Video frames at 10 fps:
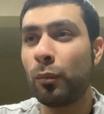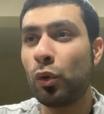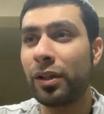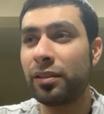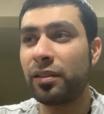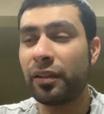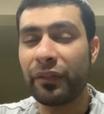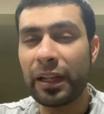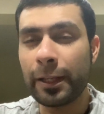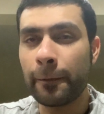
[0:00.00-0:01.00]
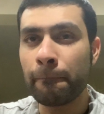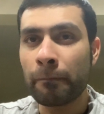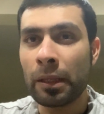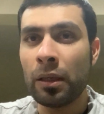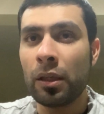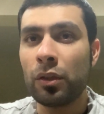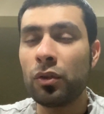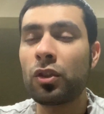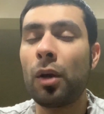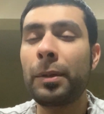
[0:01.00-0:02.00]
more as a civilian. You
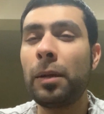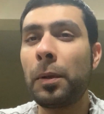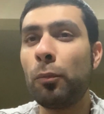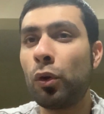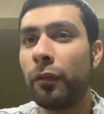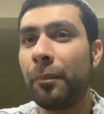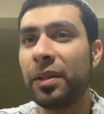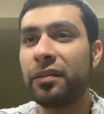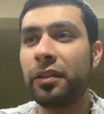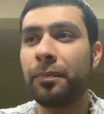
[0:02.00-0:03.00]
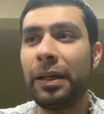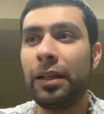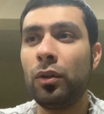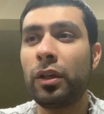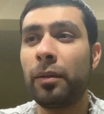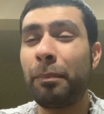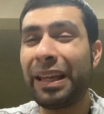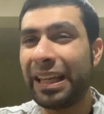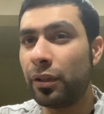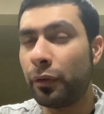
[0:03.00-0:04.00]
start becoming more of a businessman,
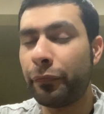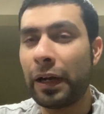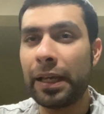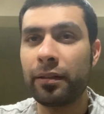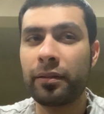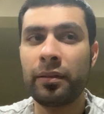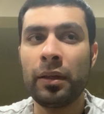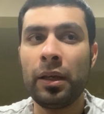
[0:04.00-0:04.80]
picking your fights.